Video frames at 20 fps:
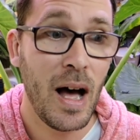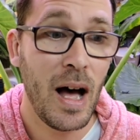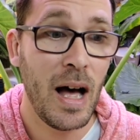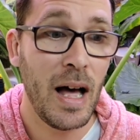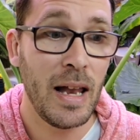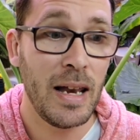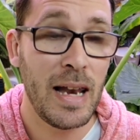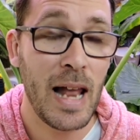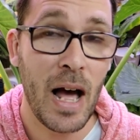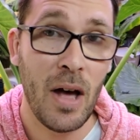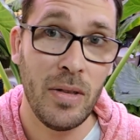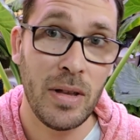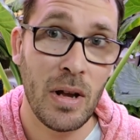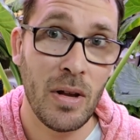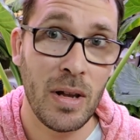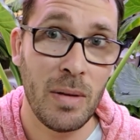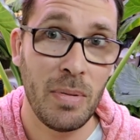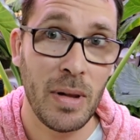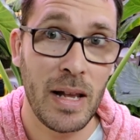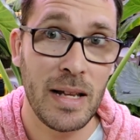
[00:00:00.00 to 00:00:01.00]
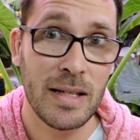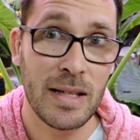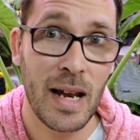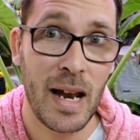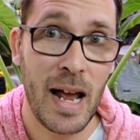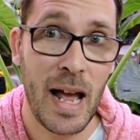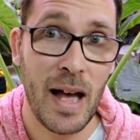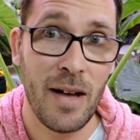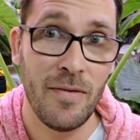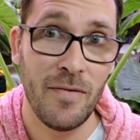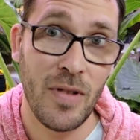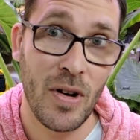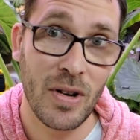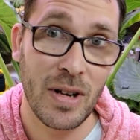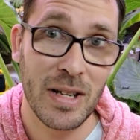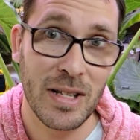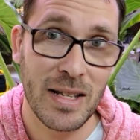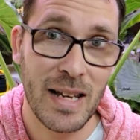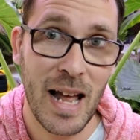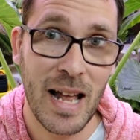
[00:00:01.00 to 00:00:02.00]
Uh, now the only place that I have
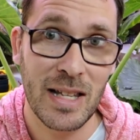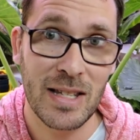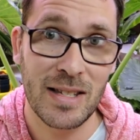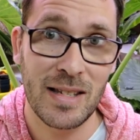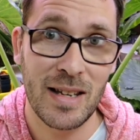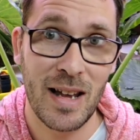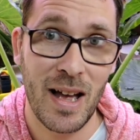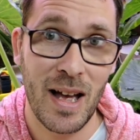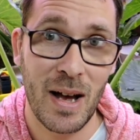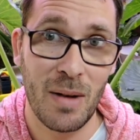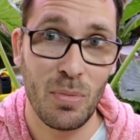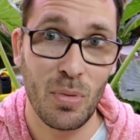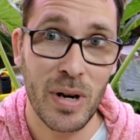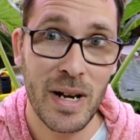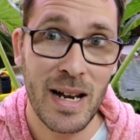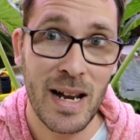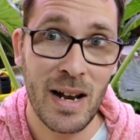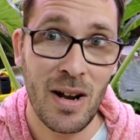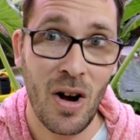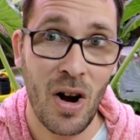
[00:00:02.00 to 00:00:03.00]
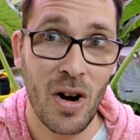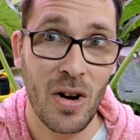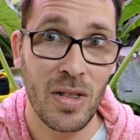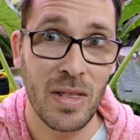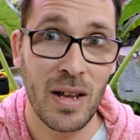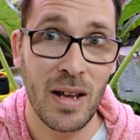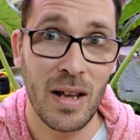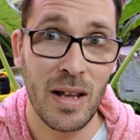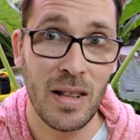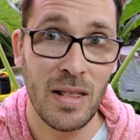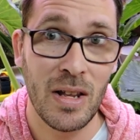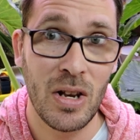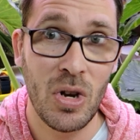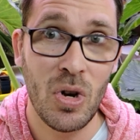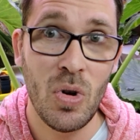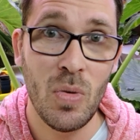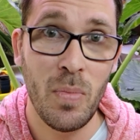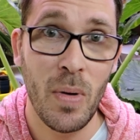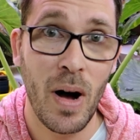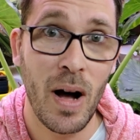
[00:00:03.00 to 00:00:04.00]
fungus gnats uh, breeding are the, the
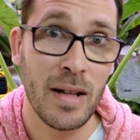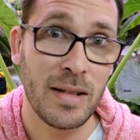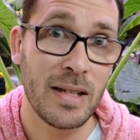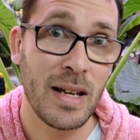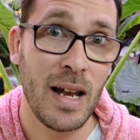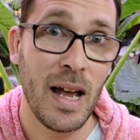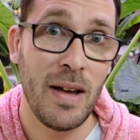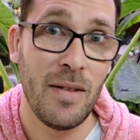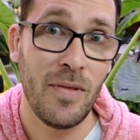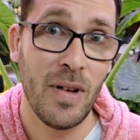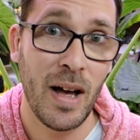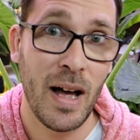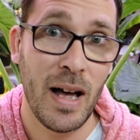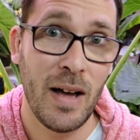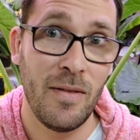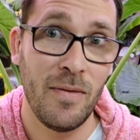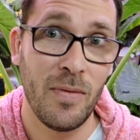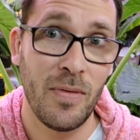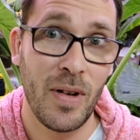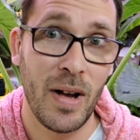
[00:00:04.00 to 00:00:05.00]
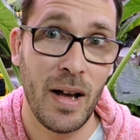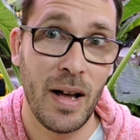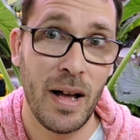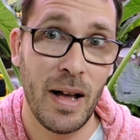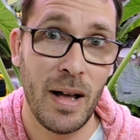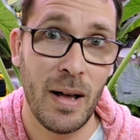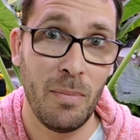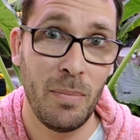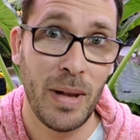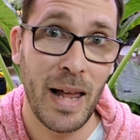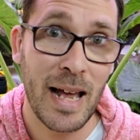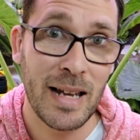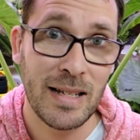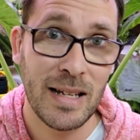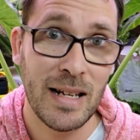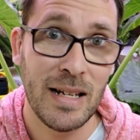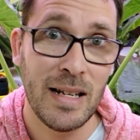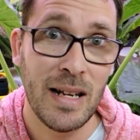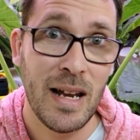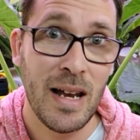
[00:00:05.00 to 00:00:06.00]
new pots that I've, I've uh,
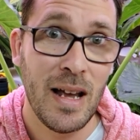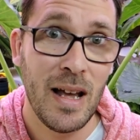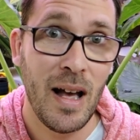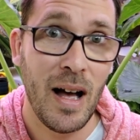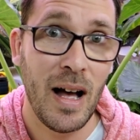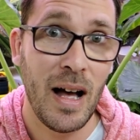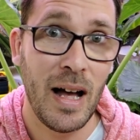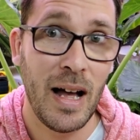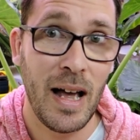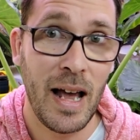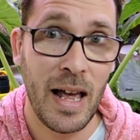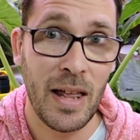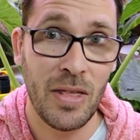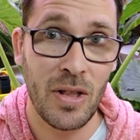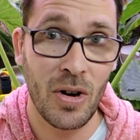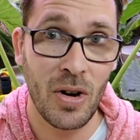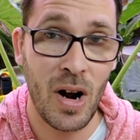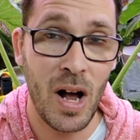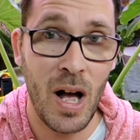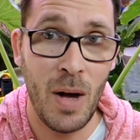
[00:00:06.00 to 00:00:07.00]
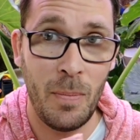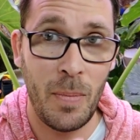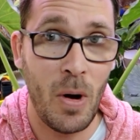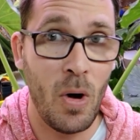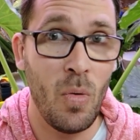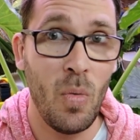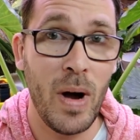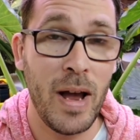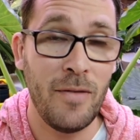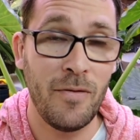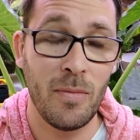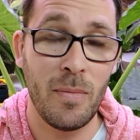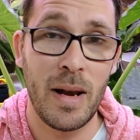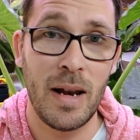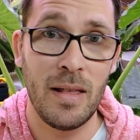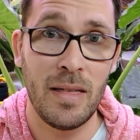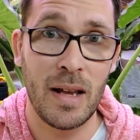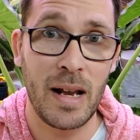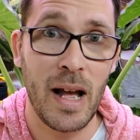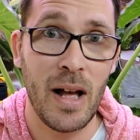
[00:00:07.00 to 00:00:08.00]
planted, uh, and they're up away from
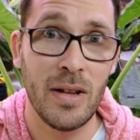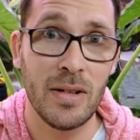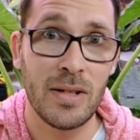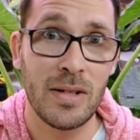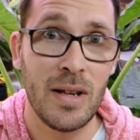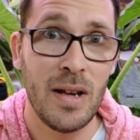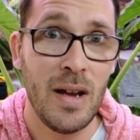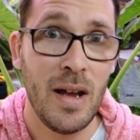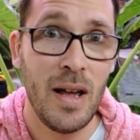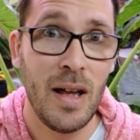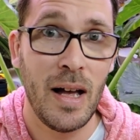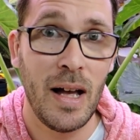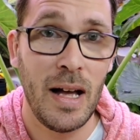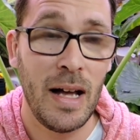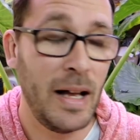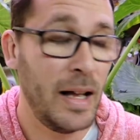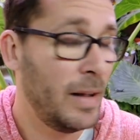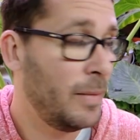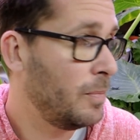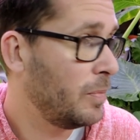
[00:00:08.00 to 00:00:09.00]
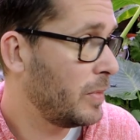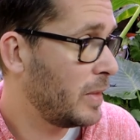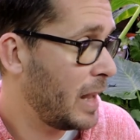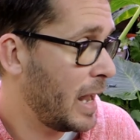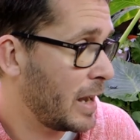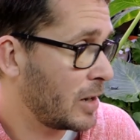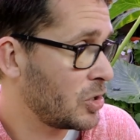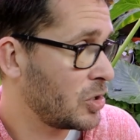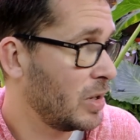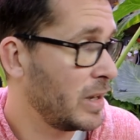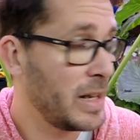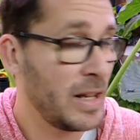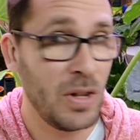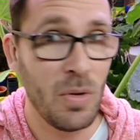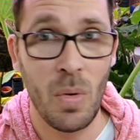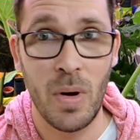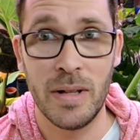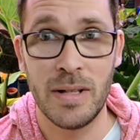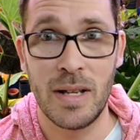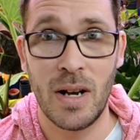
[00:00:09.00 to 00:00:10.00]
anything else. Um, actually,
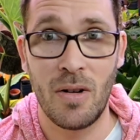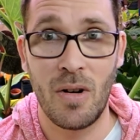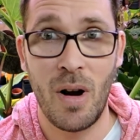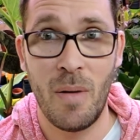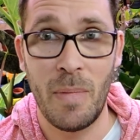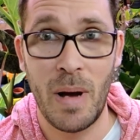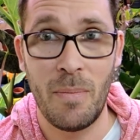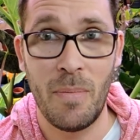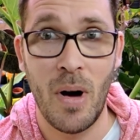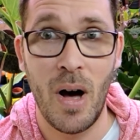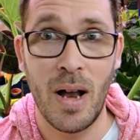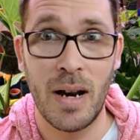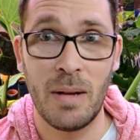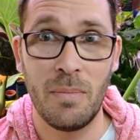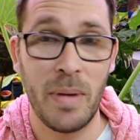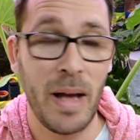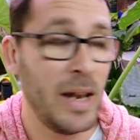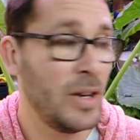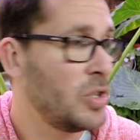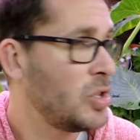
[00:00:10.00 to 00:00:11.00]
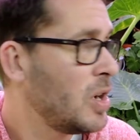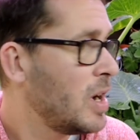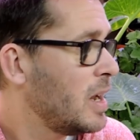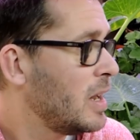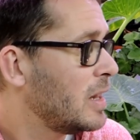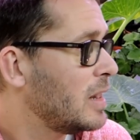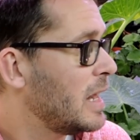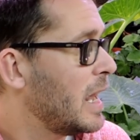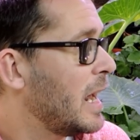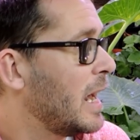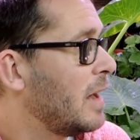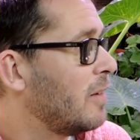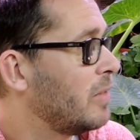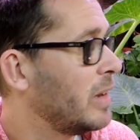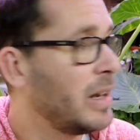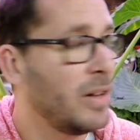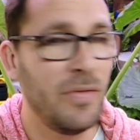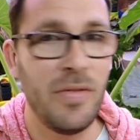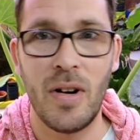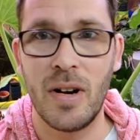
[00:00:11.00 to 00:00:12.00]
the ones that are on my potting bench, they
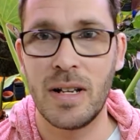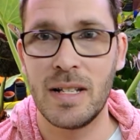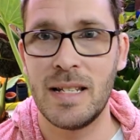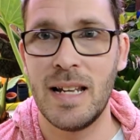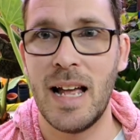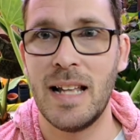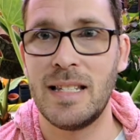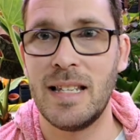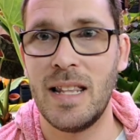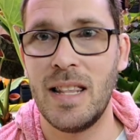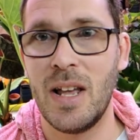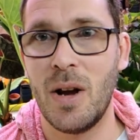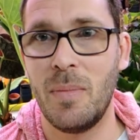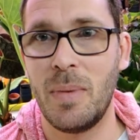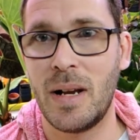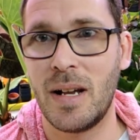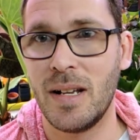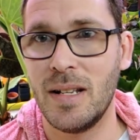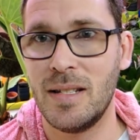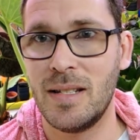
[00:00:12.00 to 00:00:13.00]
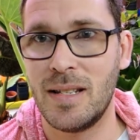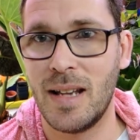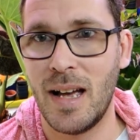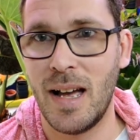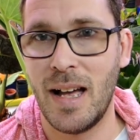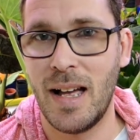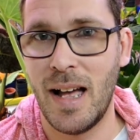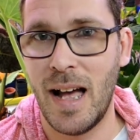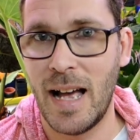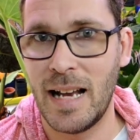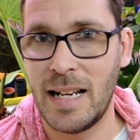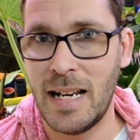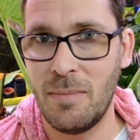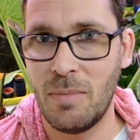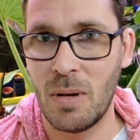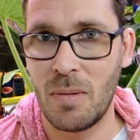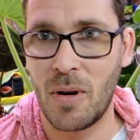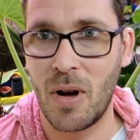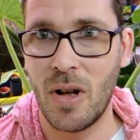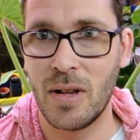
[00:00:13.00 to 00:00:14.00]
have little fungus gnats in there because uh, I
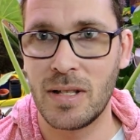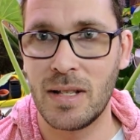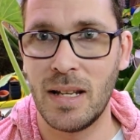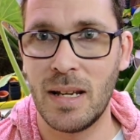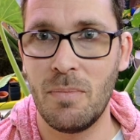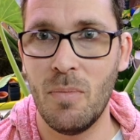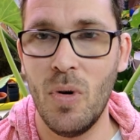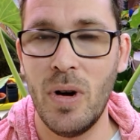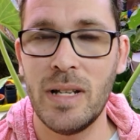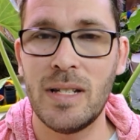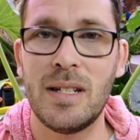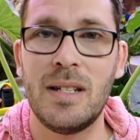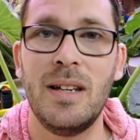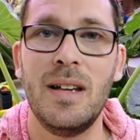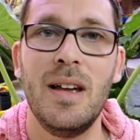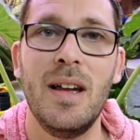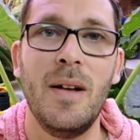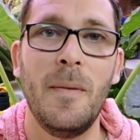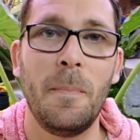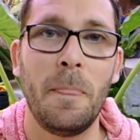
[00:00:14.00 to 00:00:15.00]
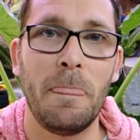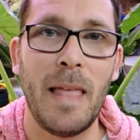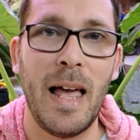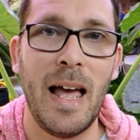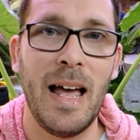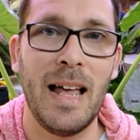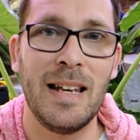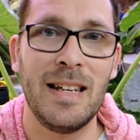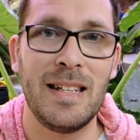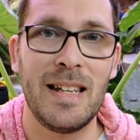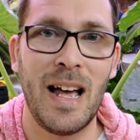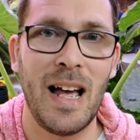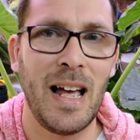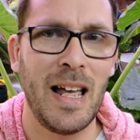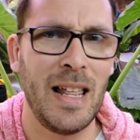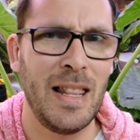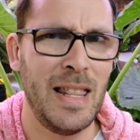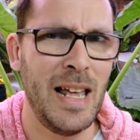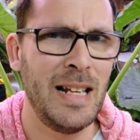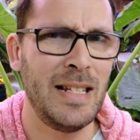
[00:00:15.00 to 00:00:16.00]
keep them constantly moist and
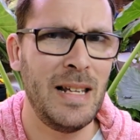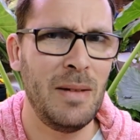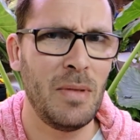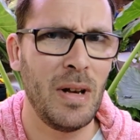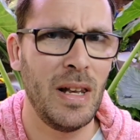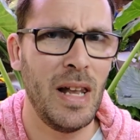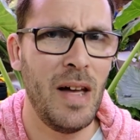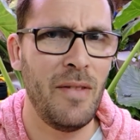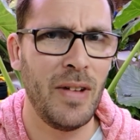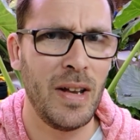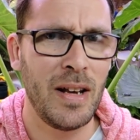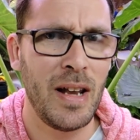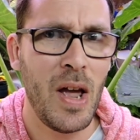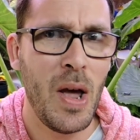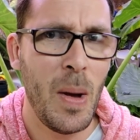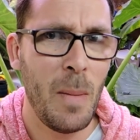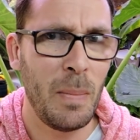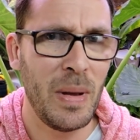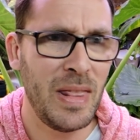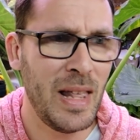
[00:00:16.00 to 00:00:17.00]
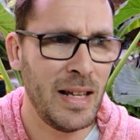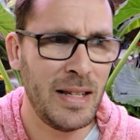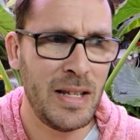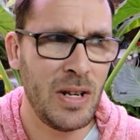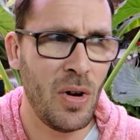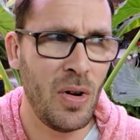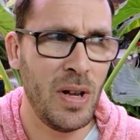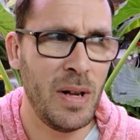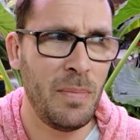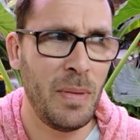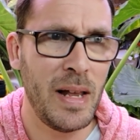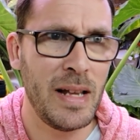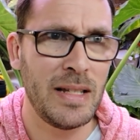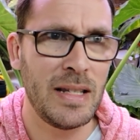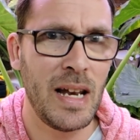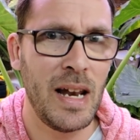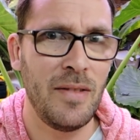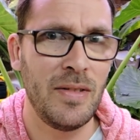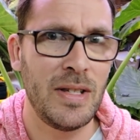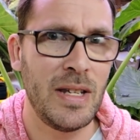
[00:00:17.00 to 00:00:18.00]
uh, they seem to love it. But that's the only
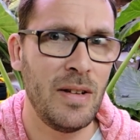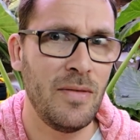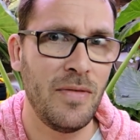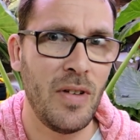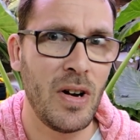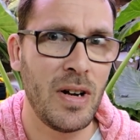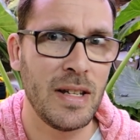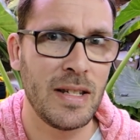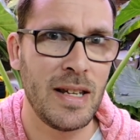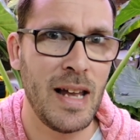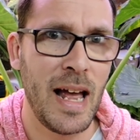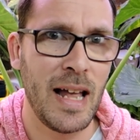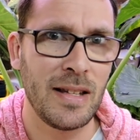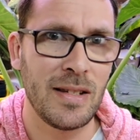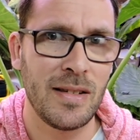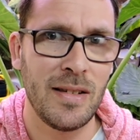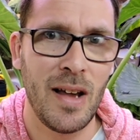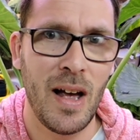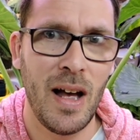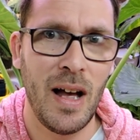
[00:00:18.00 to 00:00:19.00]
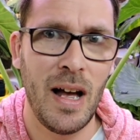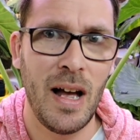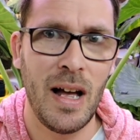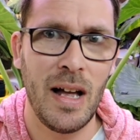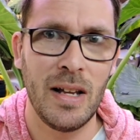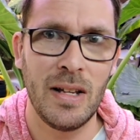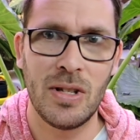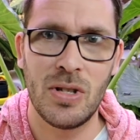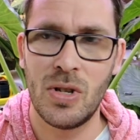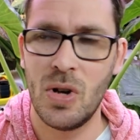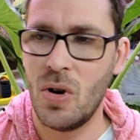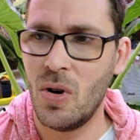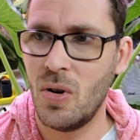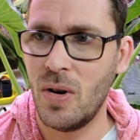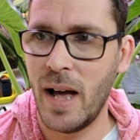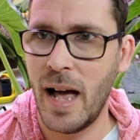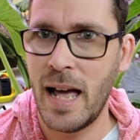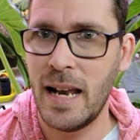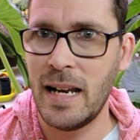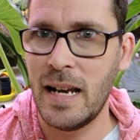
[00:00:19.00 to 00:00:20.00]
place that I've seen fungus gnats. Uh,
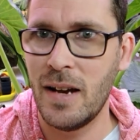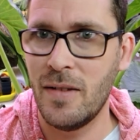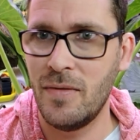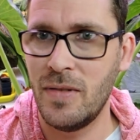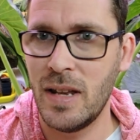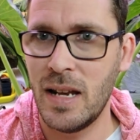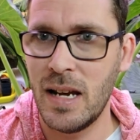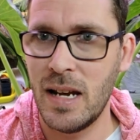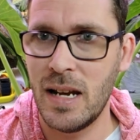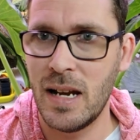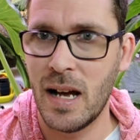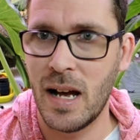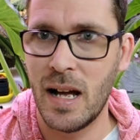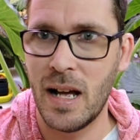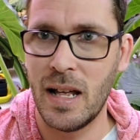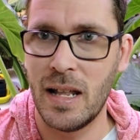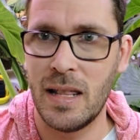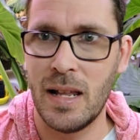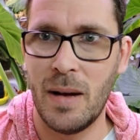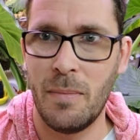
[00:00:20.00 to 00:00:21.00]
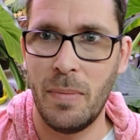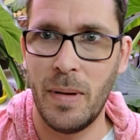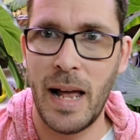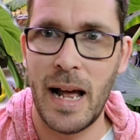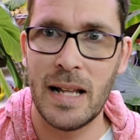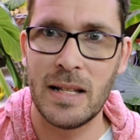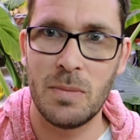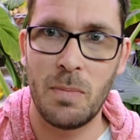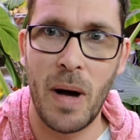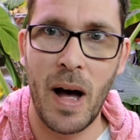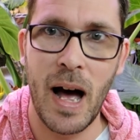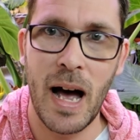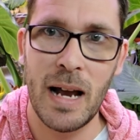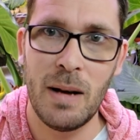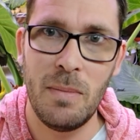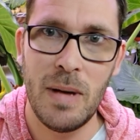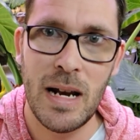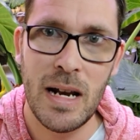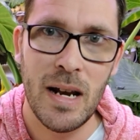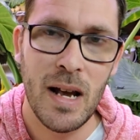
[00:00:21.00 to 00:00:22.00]
so any of the uh, the plants
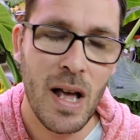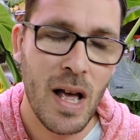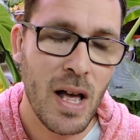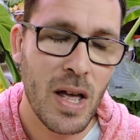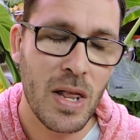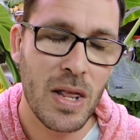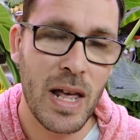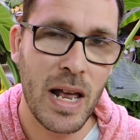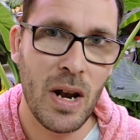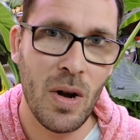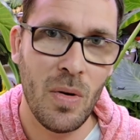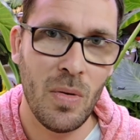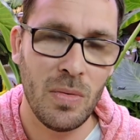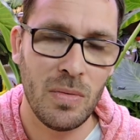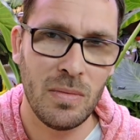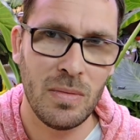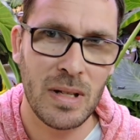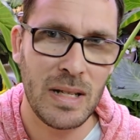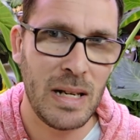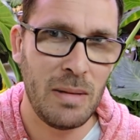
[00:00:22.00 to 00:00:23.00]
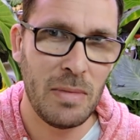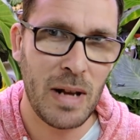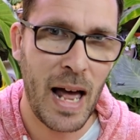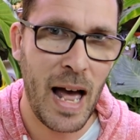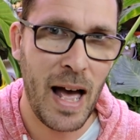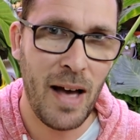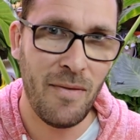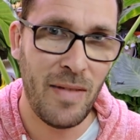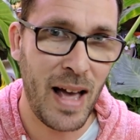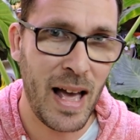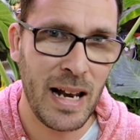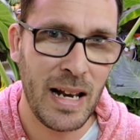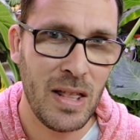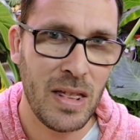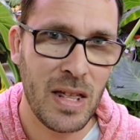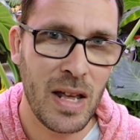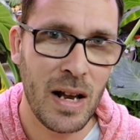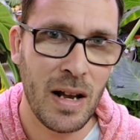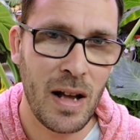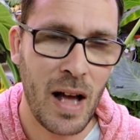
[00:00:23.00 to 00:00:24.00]
behind me, they don't seem to have
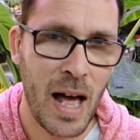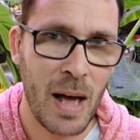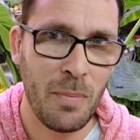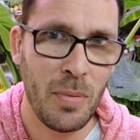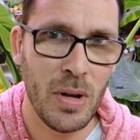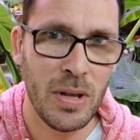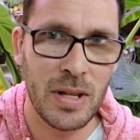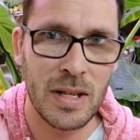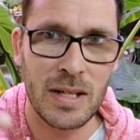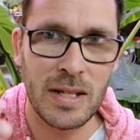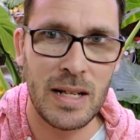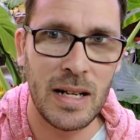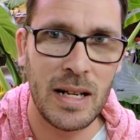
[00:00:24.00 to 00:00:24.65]
anything. I put the